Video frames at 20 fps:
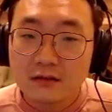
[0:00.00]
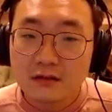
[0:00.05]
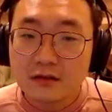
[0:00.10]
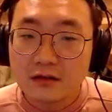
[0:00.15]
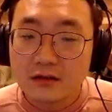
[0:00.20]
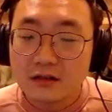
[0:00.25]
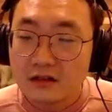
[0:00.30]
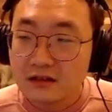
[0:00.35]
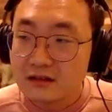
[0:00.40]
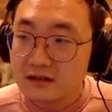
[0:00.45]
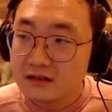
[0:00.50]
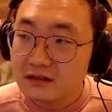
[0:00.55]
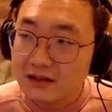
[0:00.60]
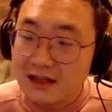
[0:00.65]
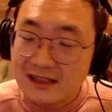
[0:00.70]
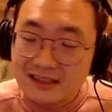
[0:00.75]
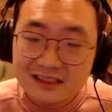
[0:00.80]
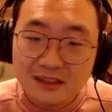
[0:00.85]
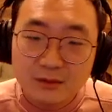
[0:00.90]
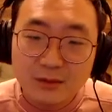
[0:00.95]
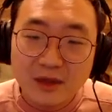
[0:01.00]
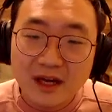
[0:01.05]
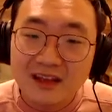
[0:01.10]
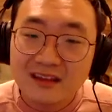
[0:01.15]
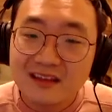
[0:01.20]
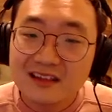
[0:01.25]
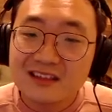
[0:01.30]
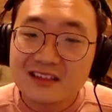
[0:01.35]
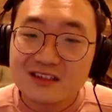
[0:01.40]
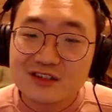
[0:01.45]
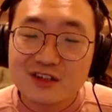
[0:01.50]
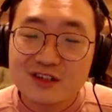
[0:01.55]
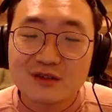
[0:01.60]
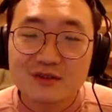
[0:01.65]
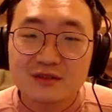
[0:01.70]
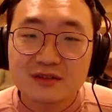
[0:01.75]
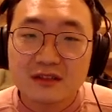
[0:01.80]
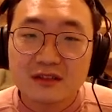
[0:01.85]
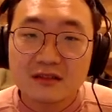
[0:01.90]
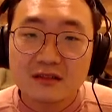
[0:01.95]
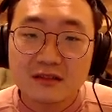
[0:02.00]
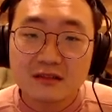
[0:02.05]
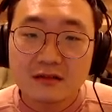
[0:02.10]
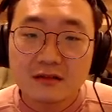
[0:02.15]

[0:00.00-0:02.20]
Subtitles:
You know, that's the path he's chosen.